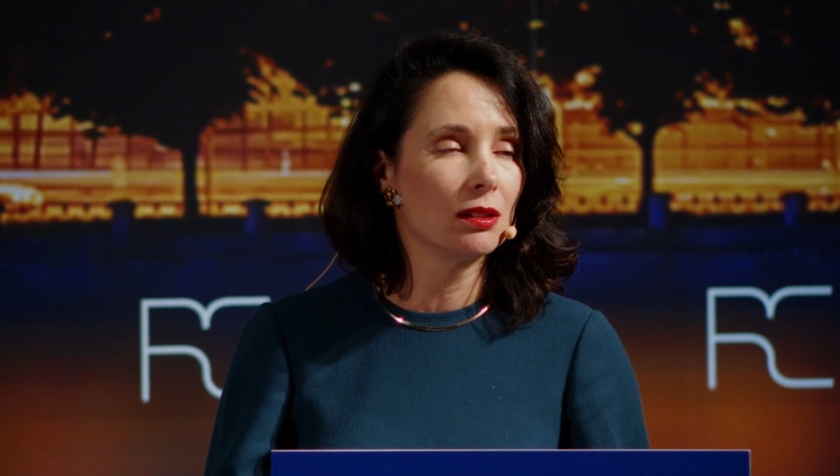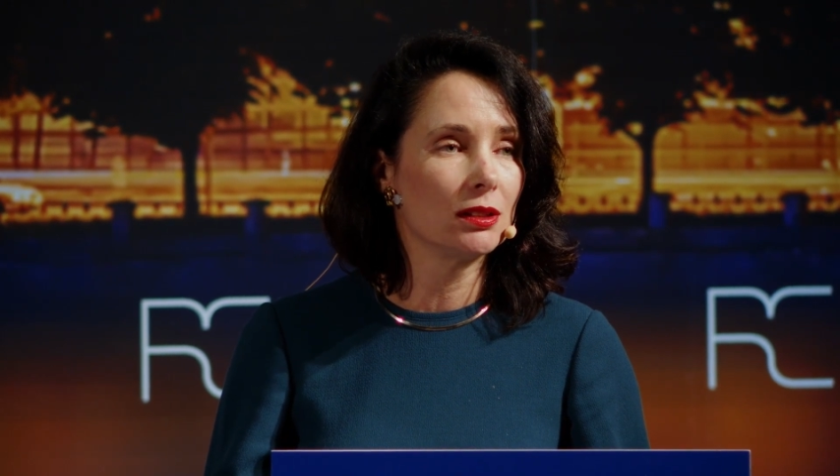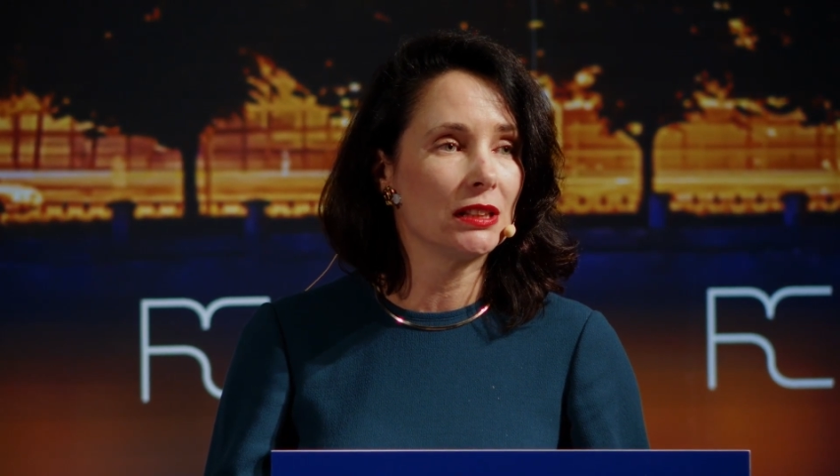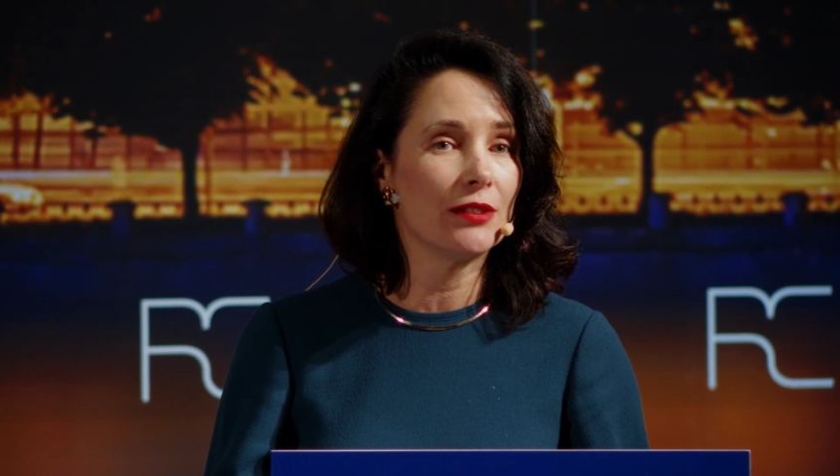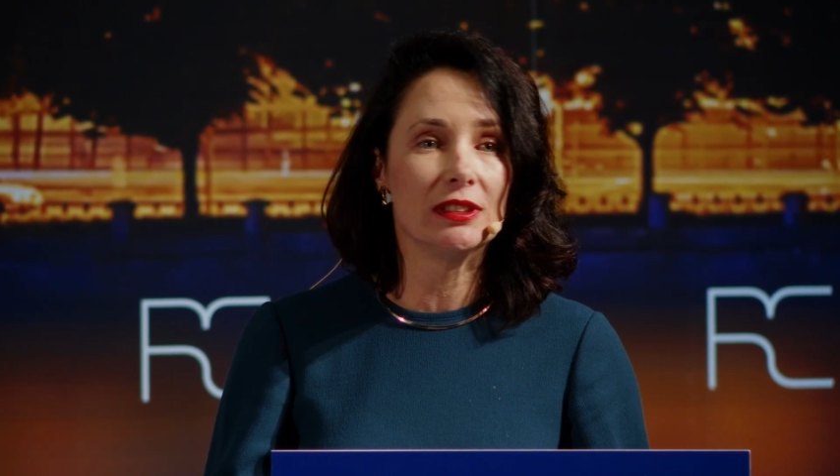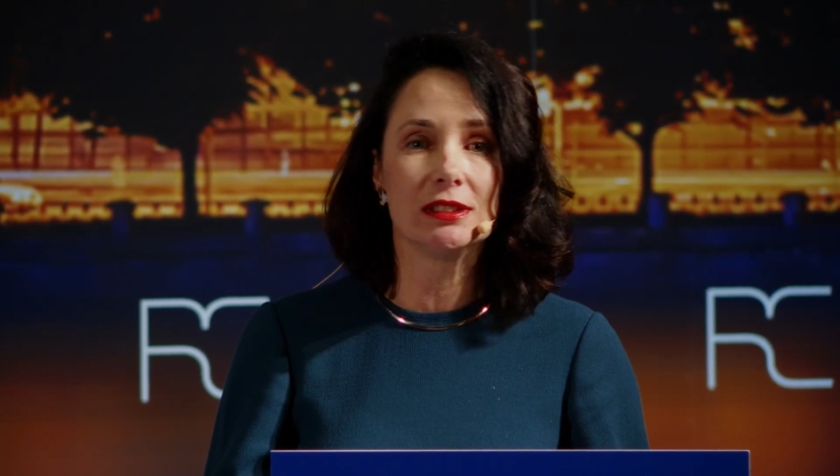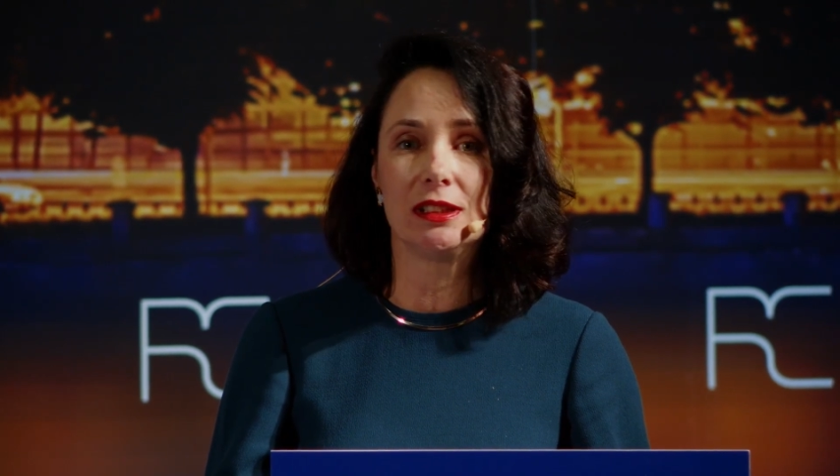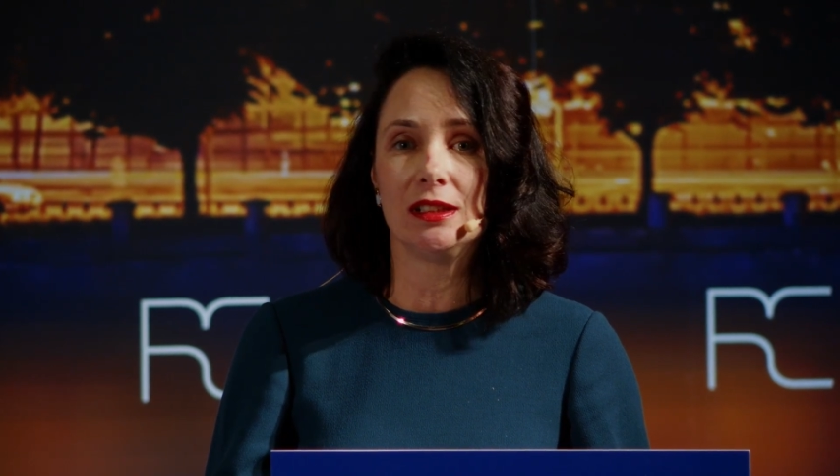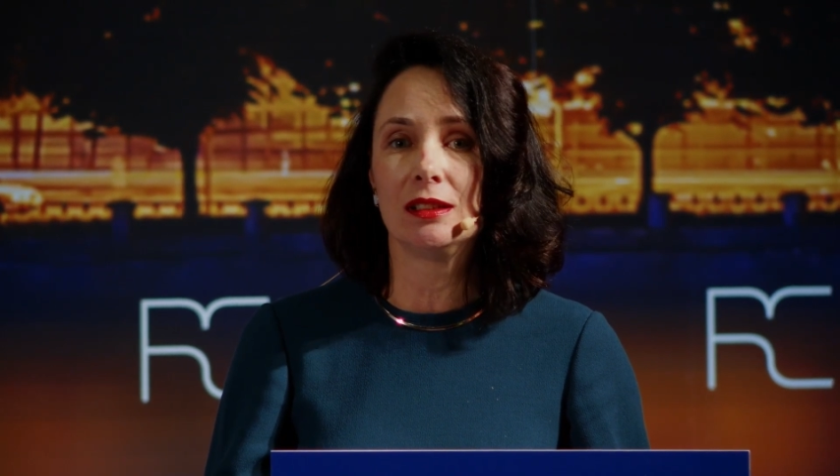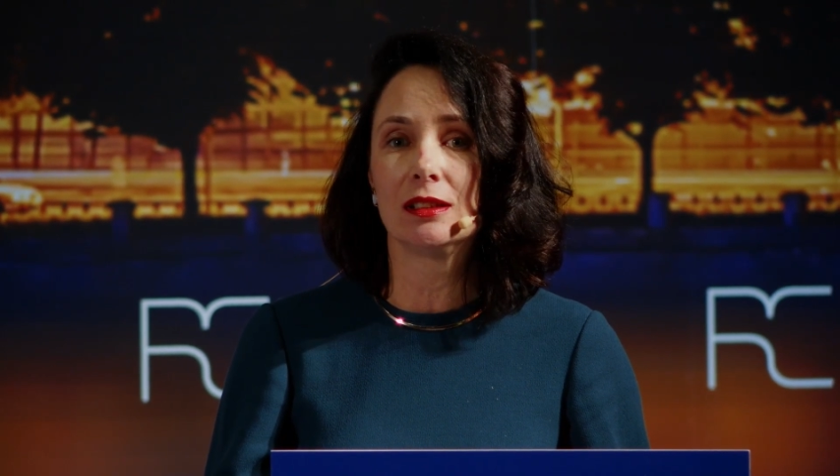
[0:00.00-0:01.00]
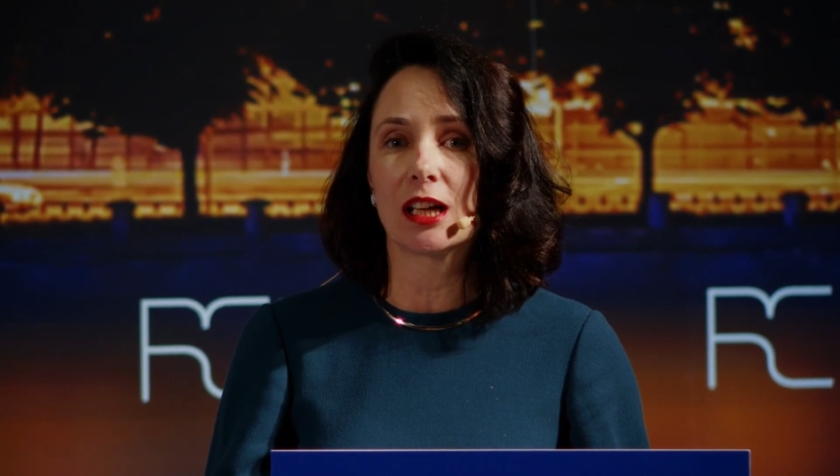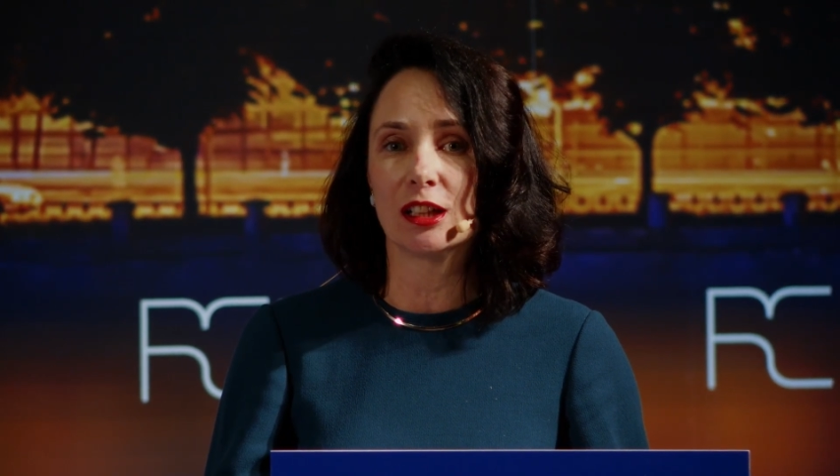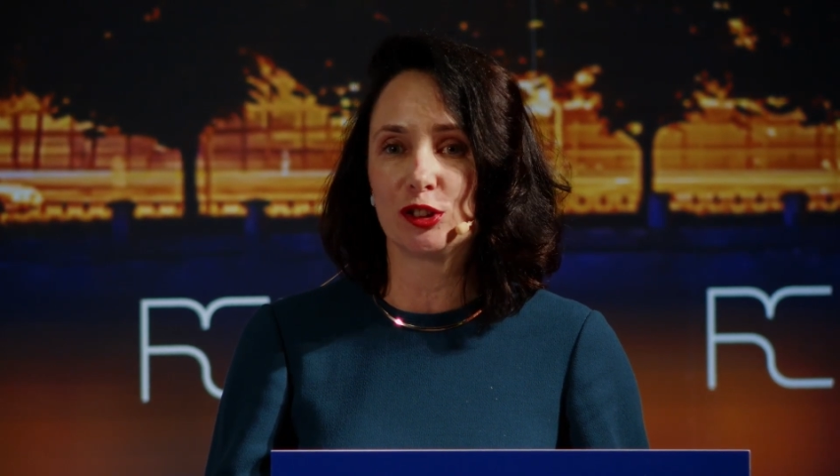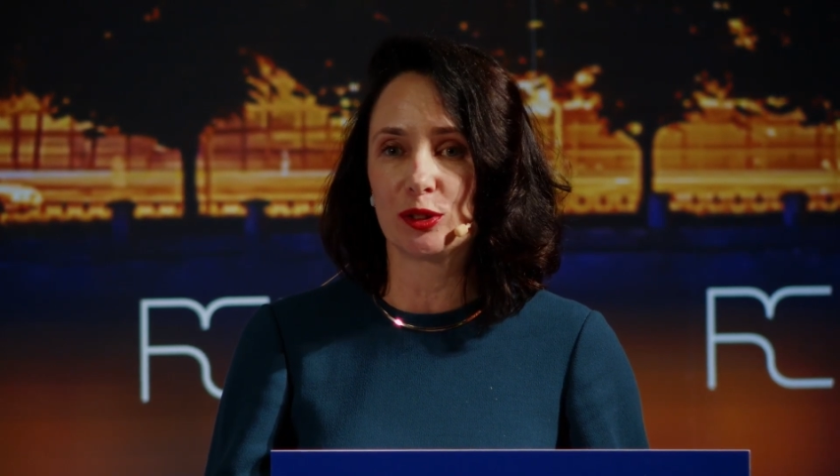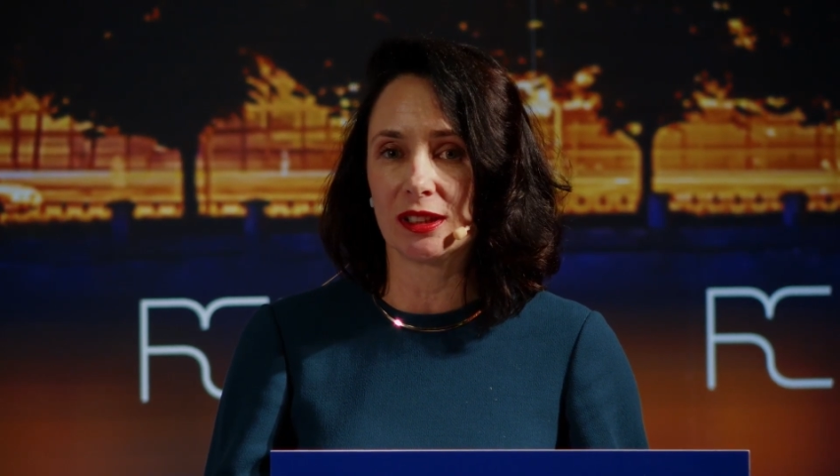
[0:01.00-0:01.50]
70
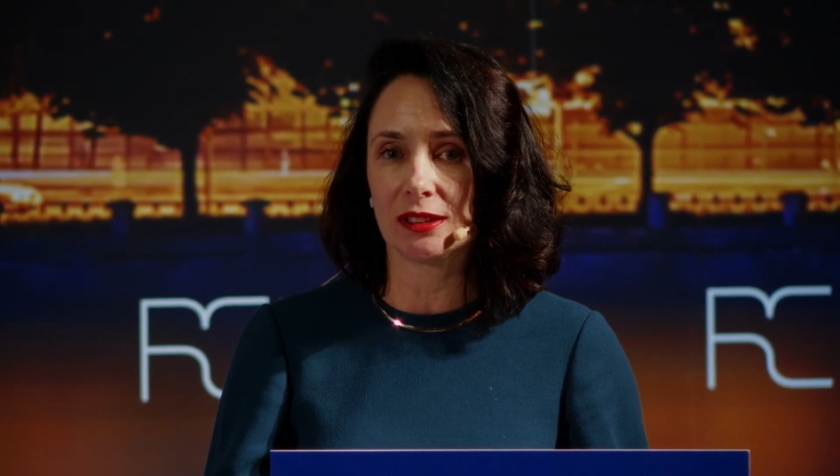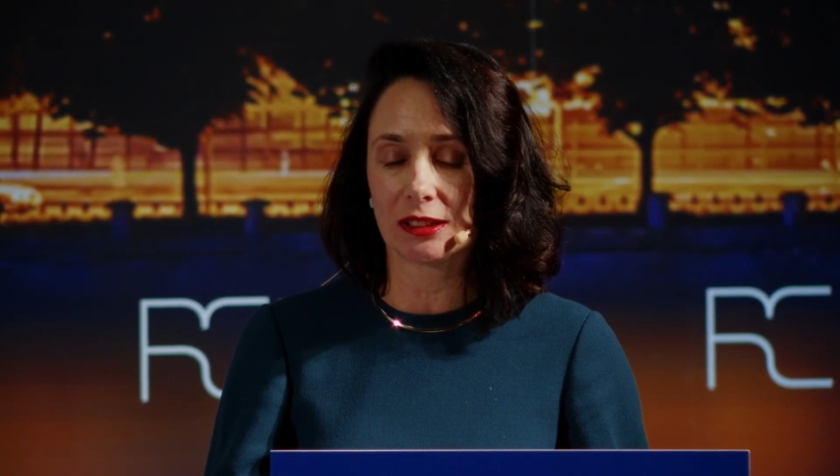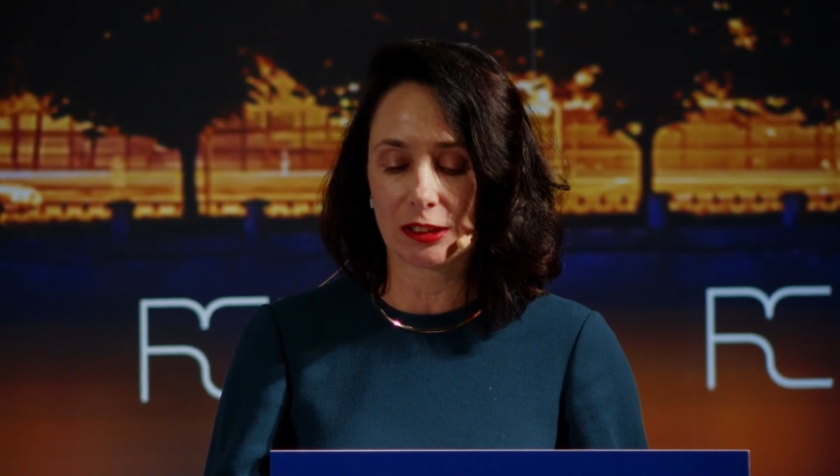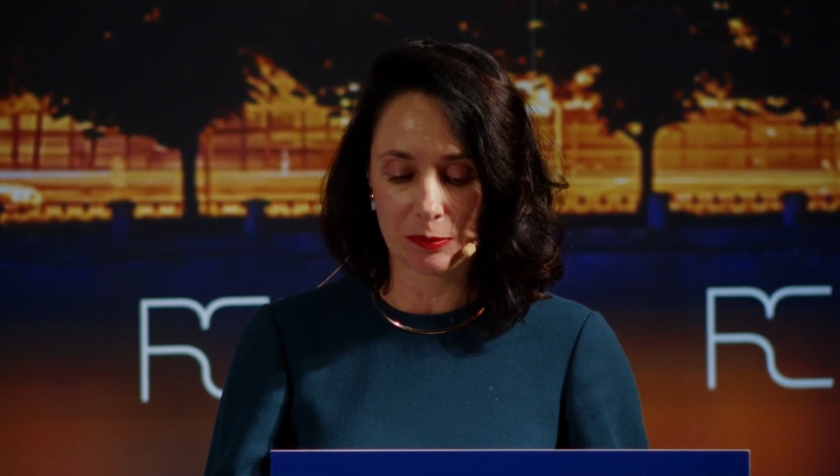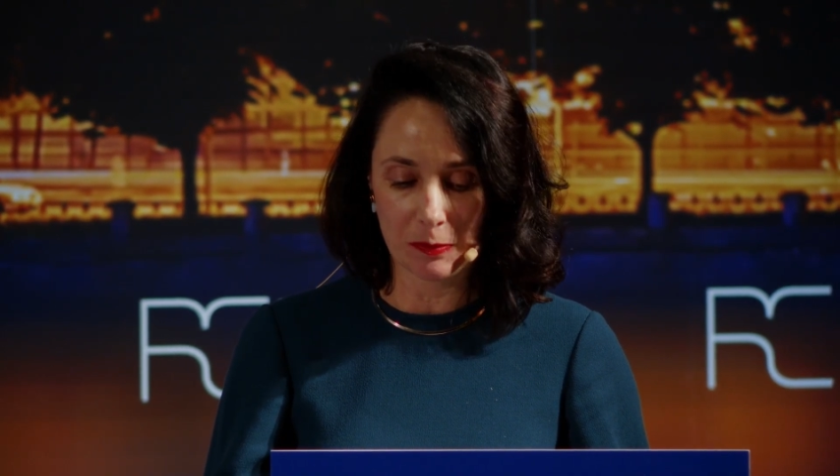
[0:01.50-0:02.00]
countries.